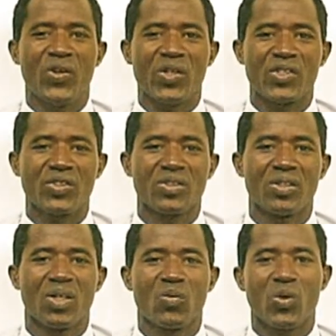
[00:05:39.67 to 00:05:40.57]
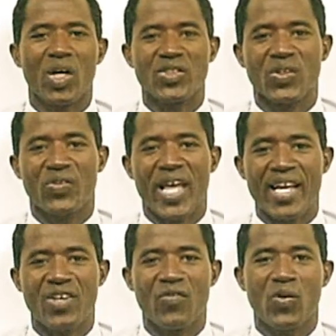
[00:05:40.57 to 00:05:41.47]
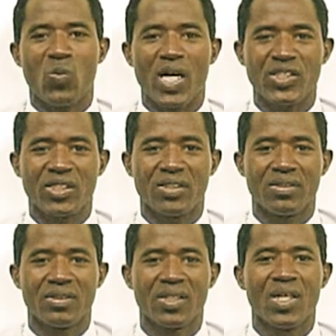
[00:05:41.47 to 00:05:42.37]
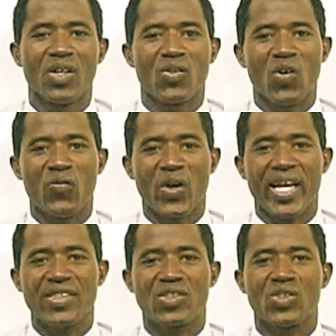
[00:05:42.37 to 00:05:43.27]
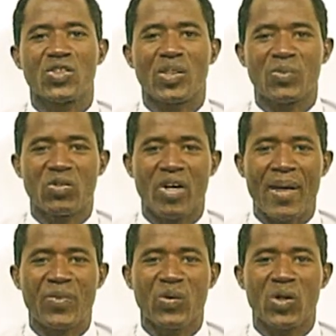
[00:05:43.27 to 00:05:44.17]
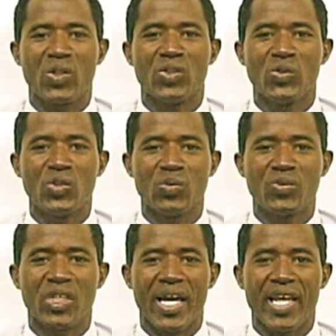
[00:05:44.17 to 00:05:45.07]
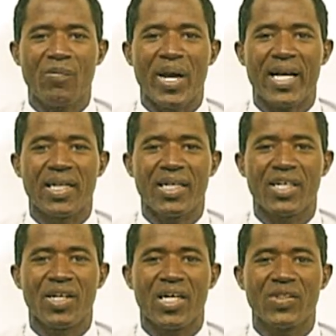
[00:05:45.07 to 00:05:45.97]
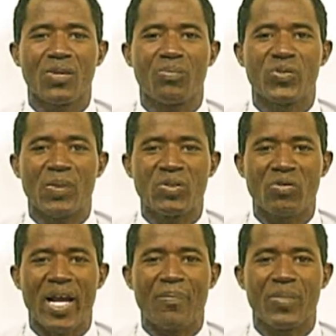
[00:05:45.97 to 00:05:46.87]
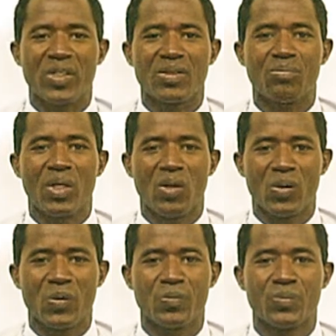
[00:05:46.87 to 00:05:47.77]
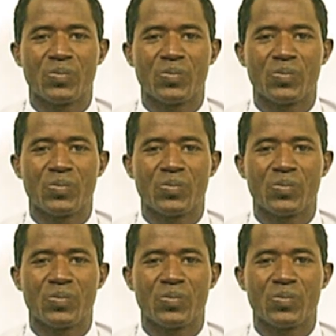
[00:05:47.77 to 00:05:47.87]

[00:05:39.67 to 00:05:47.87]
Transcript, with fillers: viewers, we also thank you for watching. Don't forget to subscribe to our YouTube channel by clicking on the subscribe button below.